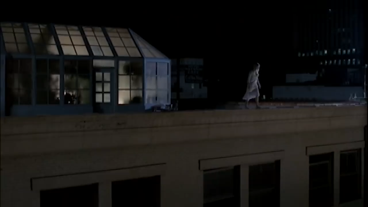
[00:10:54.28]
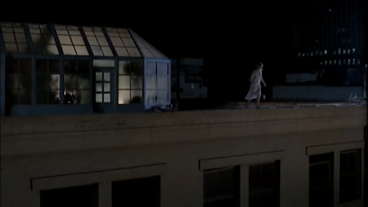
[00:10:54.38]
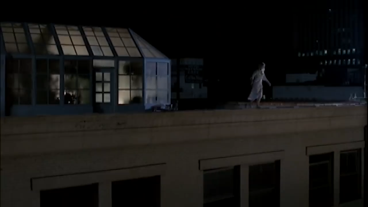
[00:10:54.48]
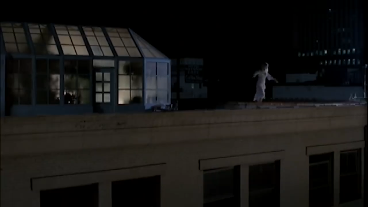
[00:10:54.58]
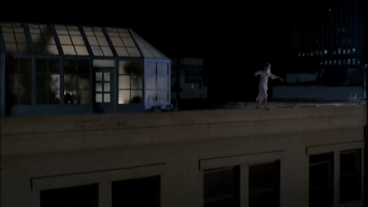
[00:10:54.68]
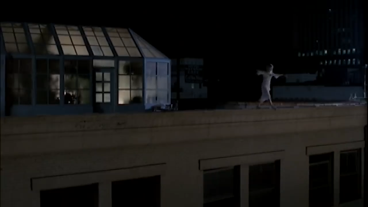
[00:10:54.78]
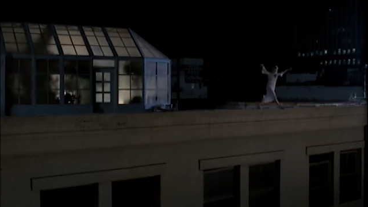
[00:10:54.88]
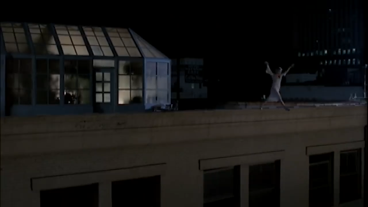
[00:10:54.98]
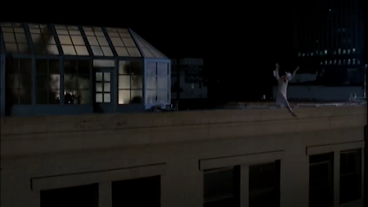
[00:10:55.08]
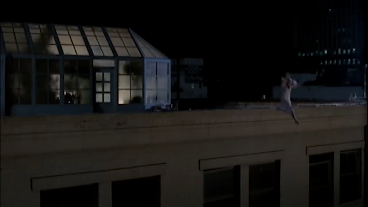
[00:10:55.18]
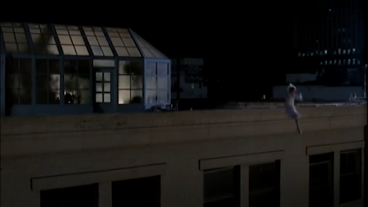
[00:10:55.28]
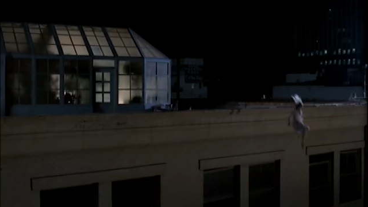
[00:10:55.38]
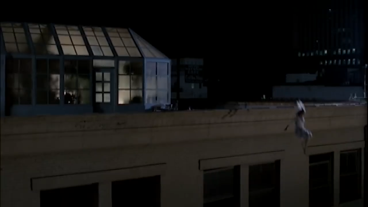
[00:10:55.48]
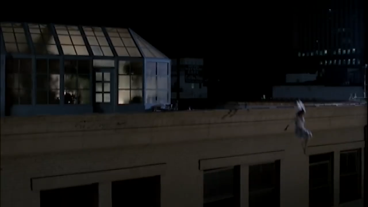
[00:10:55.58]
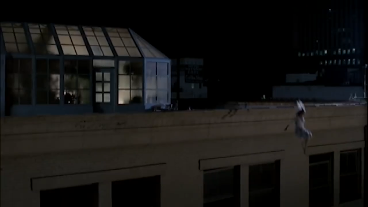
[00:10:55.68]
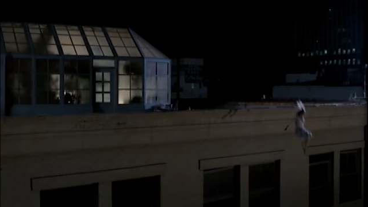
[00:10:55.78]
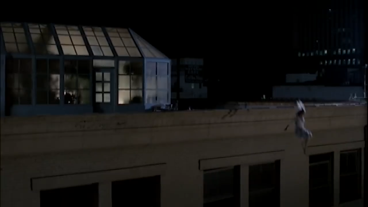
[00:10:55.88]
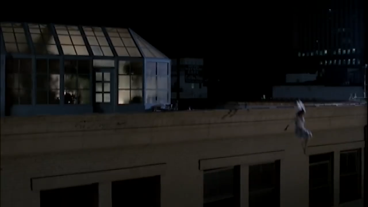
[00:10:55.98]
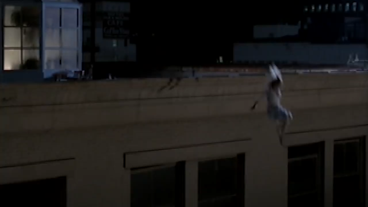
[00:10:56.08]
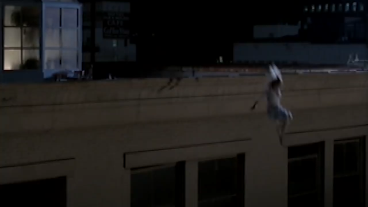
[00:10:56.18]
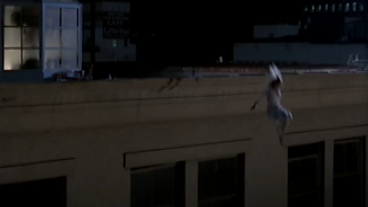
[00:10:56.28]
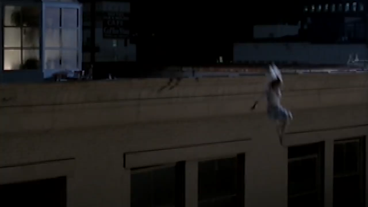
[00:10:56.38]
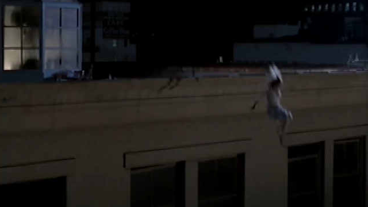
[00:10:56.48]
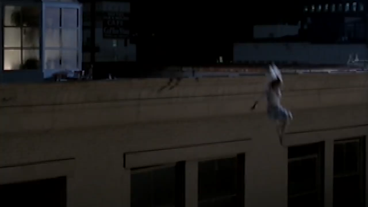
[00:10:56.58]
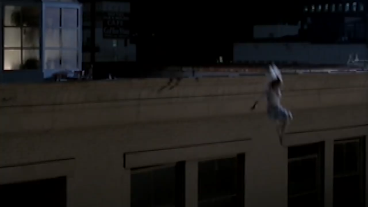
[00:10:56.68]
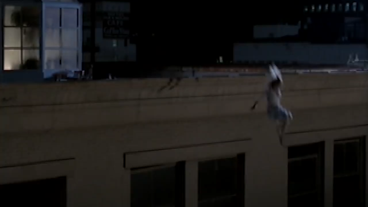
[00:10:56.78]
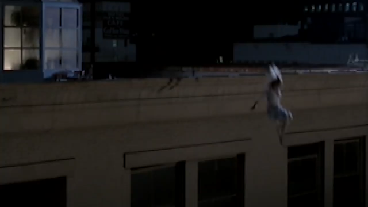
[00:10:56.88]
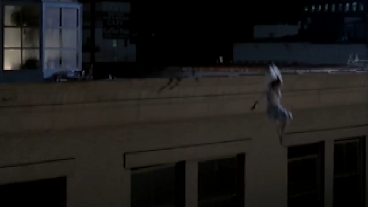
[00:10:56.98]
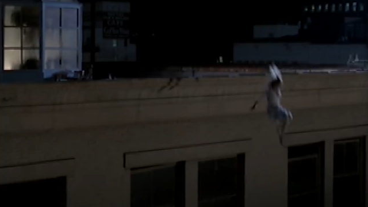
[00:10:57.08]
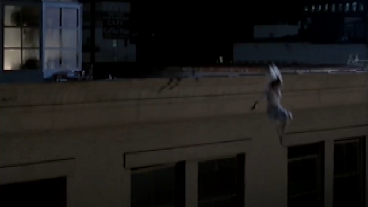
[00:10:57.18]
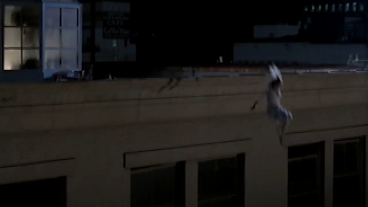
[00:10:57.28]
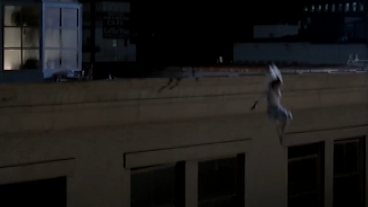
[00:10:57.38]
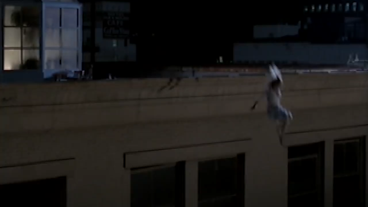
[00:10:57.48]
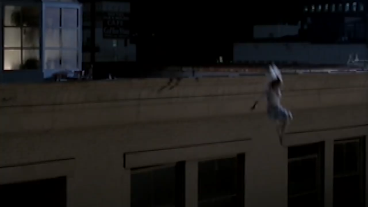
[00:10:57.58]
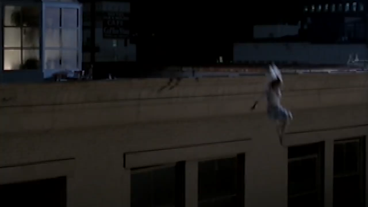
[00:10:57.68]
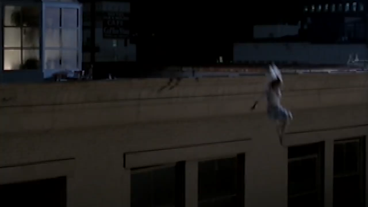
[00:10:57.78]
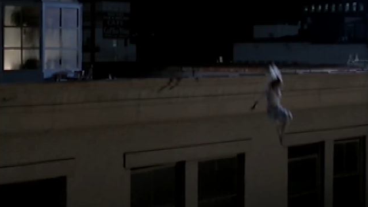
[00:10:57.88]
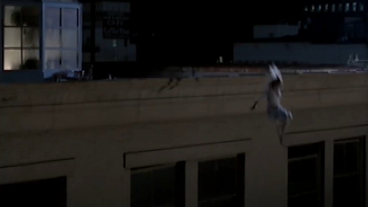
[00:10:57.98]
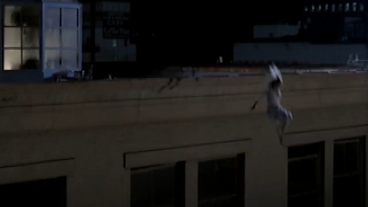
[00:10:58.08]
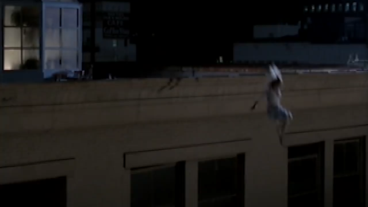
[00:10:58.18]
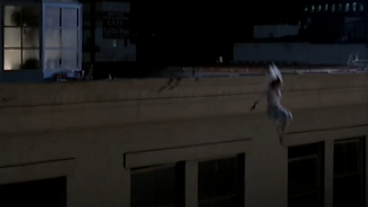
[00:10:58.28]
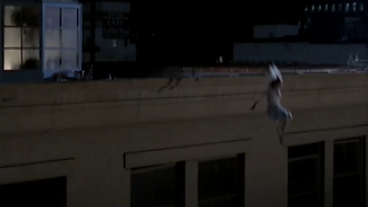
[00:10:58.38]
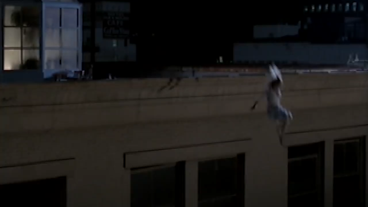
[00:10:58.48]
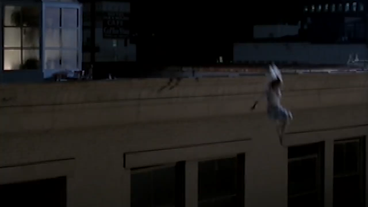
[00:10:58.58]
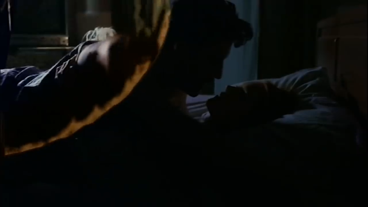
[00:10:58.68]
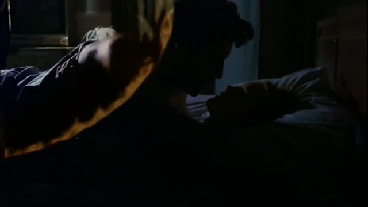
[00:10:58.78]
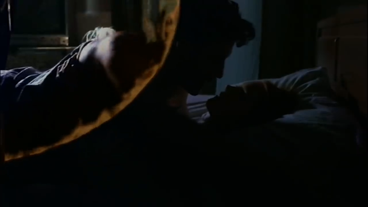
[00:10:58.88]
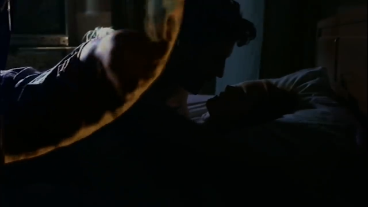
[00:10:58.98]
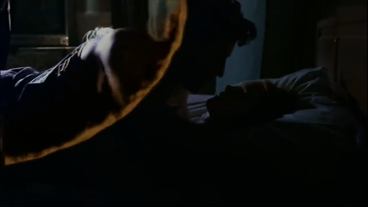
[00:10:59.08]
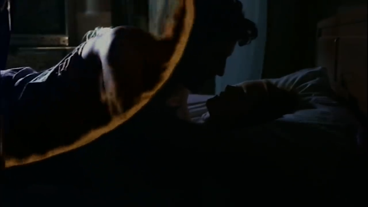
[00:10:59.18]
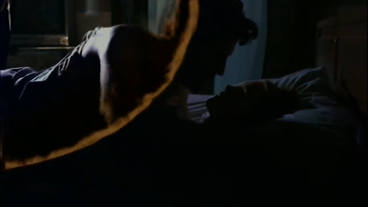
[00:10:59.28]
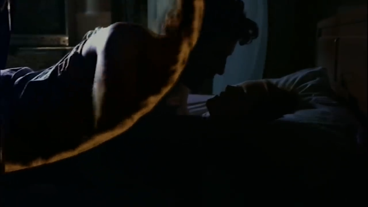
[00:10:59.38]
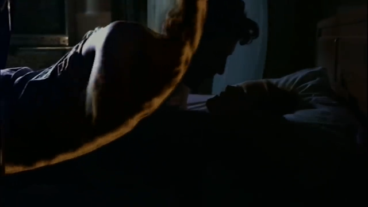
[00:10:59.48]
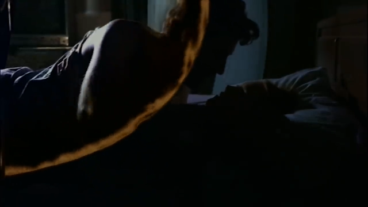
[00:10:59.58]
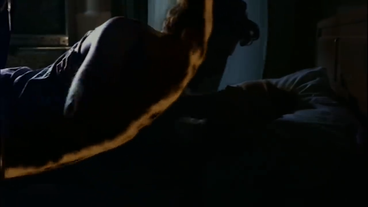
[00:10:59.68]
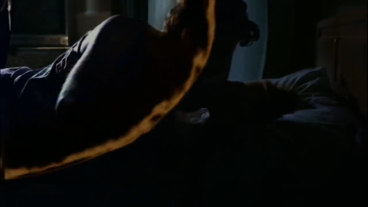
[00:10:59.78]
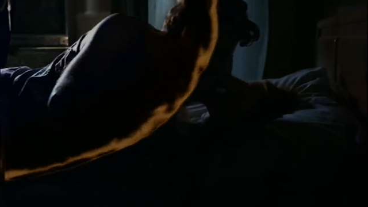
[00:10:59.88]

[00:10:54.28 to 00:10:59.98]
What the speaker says: [unreadable: no face in view]